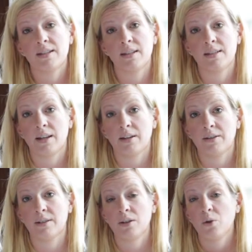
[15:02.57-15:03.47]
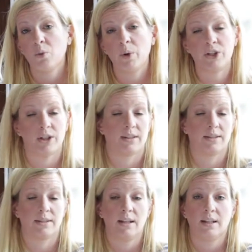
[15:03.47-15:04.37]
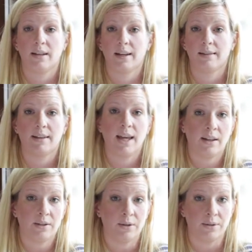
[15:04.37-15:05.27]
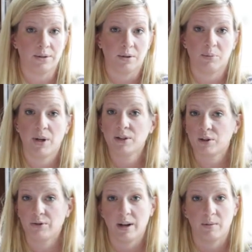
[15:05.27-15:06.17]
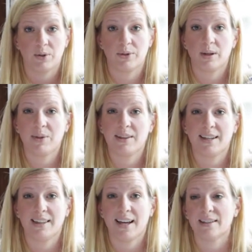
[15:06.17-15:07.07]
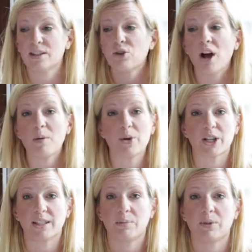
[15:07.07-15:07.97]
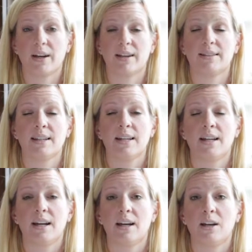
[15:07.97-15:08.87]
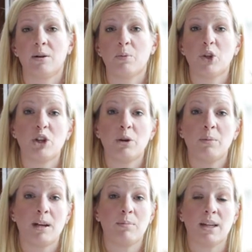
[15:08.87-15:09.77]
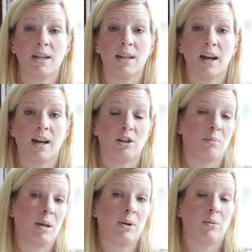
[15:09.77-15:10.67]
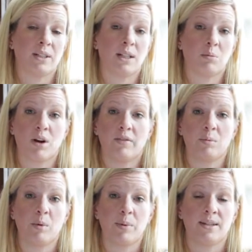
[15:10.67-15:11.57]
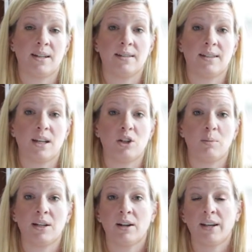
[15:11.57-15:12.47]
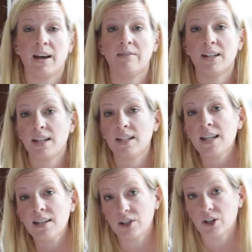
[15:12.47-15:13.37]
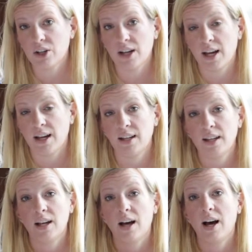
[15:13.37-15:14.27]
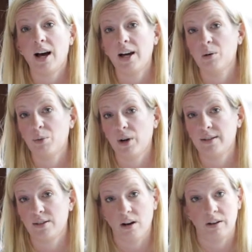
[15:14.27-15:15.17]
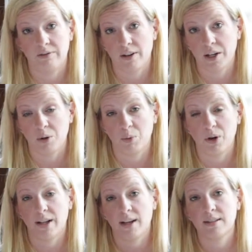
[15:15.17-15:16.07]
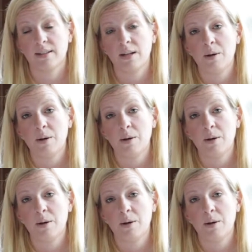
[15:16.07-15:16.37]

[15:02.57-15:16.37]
that sells widgets like candles or picture frames or something like that, scrapbook supplies, you may be running a profitable business and you may not have any need to create a higher priced offering or product.